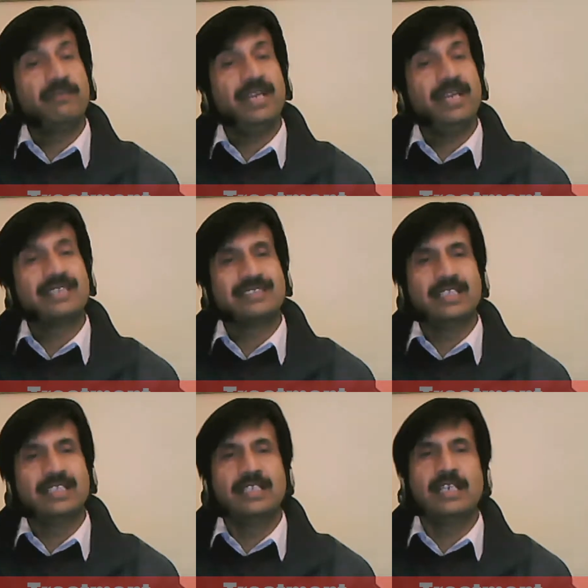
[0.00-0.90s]
fats
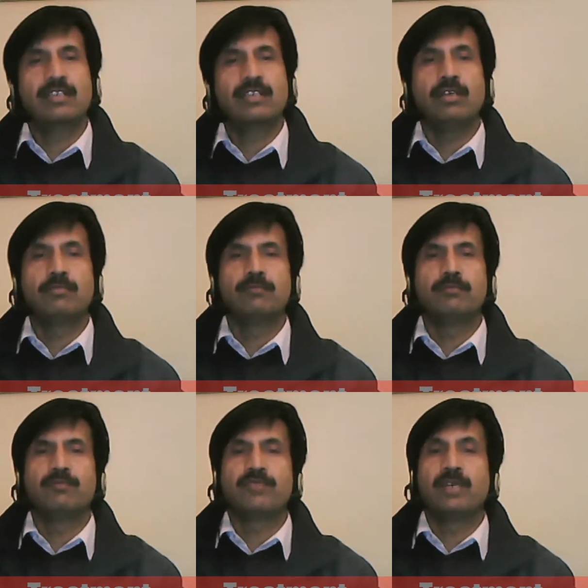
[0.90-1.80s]
uh, that
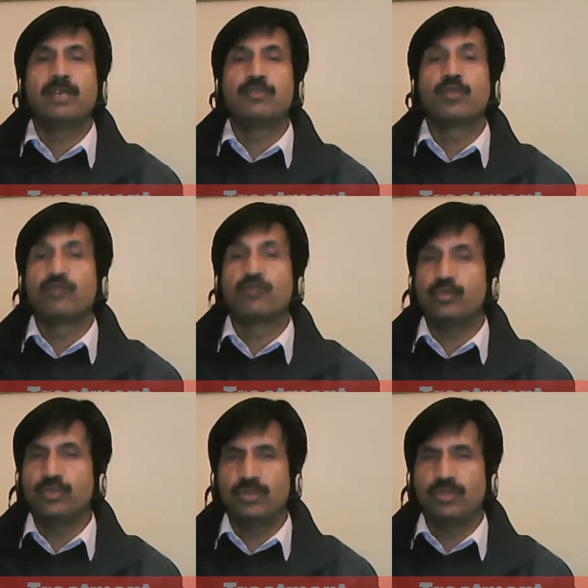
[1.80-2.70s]
come from your
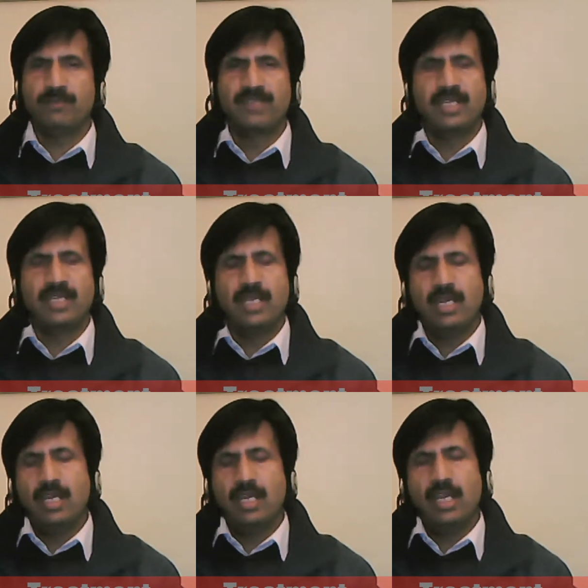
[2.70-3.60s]
food you know
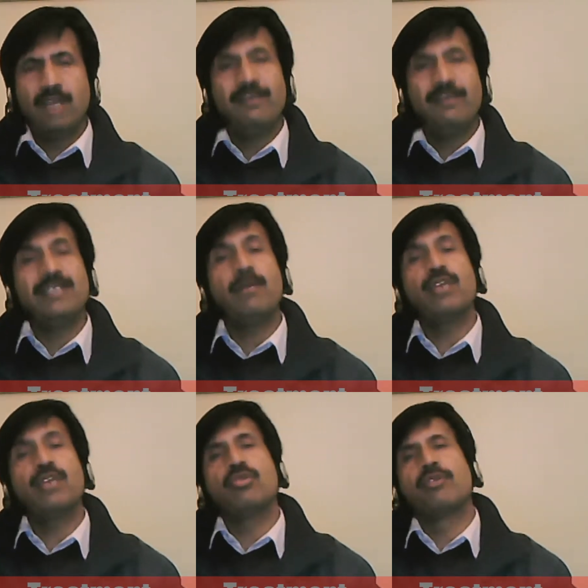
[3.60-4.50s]
when the
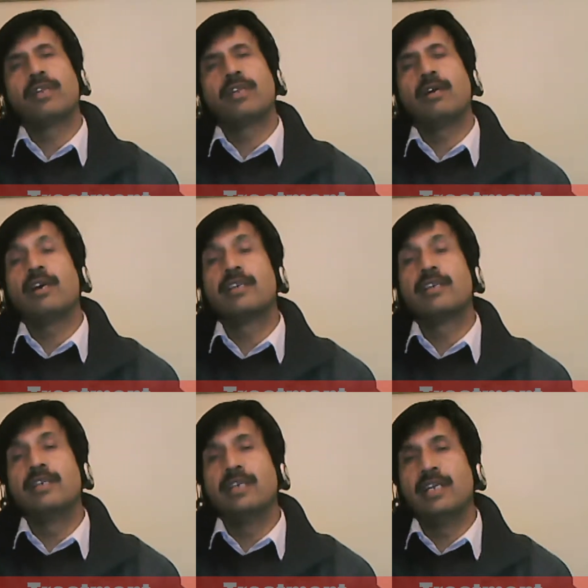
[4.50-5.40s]
mitochondria are
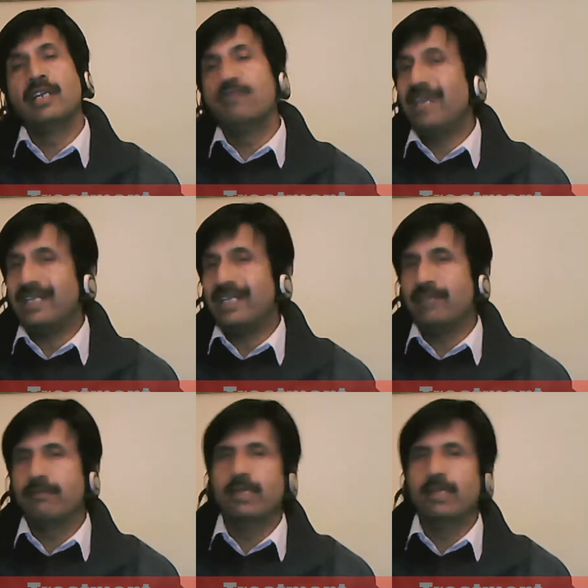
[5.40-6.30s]
uh,
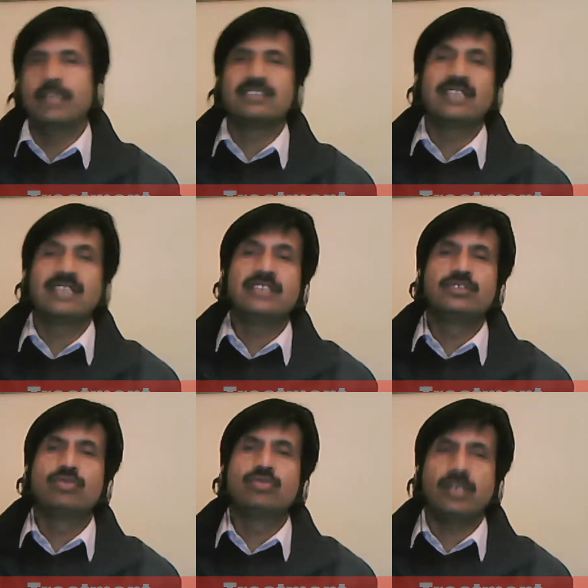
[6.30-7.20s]
defective uh, the cells
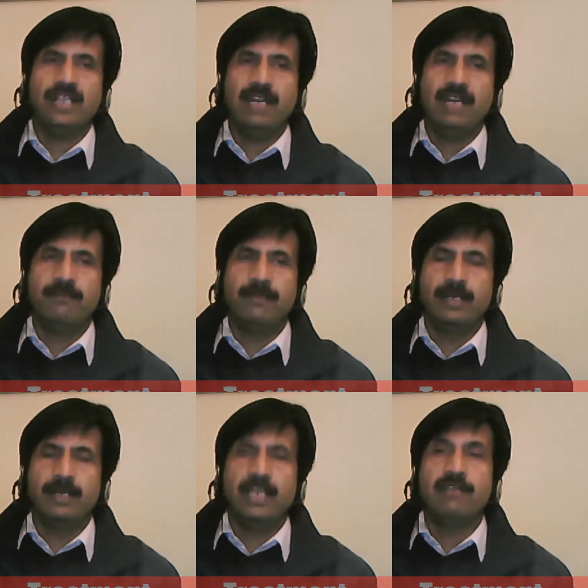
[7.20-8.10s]
do not have
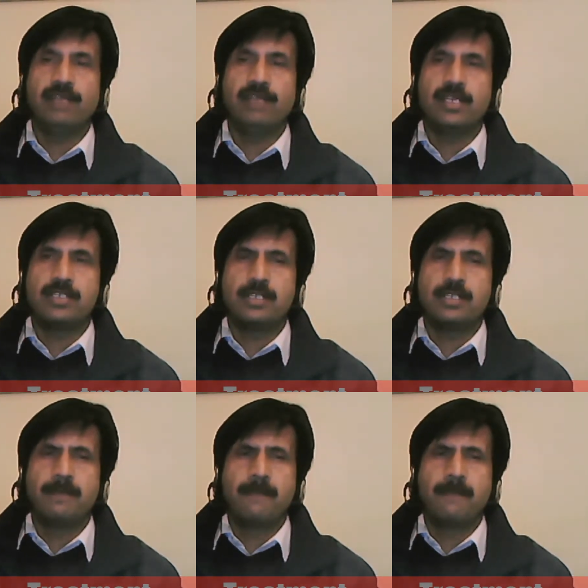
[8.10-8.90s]
enough energy